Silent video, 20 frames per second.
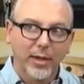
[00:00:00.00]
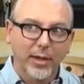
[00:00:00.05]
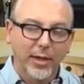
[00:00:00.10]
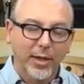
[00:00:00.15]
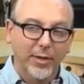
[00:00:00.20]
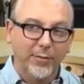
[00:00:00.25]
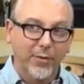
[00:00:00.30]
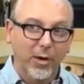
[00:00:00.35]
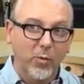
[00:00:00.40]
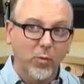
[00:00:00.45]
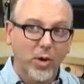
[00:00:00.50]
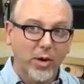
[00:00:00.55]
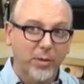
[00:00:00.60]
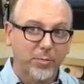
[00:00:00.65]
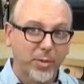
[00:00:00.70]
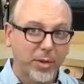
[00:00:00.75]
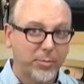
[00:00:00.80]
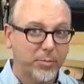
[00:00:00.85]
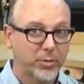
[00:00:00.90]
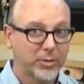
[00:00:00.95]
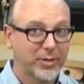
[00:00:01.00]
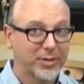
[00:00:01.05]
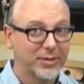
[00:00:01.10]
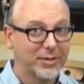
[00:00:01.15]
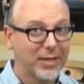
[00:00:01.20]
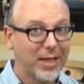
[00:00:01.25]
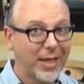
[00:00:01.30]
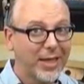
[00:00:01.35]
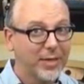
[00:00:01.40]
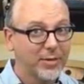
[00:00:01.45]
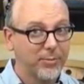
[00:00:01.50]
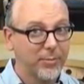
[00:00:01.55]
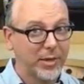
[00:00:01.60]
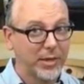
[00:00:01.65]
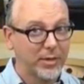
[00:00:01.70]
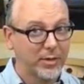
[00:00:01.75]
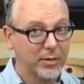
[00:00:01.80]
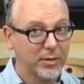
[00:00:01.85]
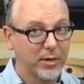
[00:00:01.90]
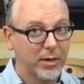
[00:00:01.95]
if I wanted people to like
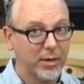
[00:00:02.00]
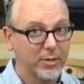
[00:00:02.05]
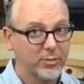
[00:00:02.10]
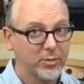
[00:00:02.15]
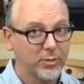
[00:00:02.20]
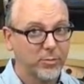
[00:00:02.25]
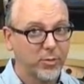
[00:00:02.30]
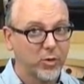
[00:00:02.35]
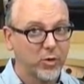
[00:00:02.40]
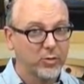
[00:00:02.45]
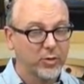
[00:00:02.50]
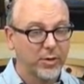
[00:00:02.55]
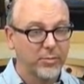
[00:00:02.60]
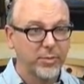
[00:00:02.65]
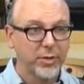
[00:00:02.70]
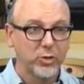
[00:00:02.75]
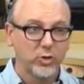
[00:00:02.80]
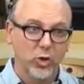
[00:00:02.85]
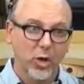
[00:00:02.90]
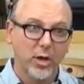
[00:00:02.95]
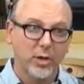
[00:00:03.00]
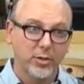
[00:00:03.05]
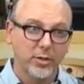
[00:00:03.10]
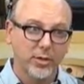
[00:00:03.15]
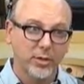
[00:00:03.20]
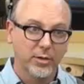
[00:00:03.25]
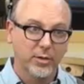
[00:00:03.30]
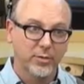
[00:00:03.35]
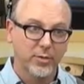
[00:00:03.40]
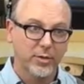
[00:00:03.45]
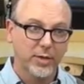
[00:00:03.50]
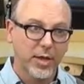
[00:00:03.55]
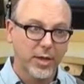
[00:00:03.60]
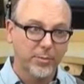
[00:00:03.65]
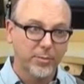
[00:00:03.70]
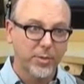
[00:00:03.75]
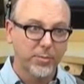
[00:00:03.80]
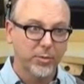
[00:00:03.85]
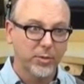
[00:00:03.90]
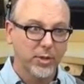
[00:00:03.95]
me, I suppose I'd be chocolate, because a lot of
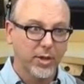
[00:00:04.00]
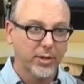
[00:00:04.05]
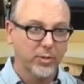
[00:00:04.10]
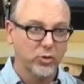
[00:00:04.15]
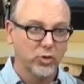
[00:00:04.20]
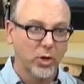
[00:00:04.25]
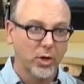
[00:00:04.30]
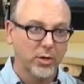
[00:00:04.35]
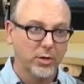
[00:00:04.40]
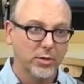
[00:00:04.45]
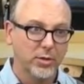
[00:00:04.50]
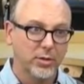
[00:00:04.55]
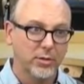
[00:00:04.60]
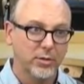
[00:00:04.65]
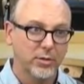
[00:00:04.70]
people like chocolate,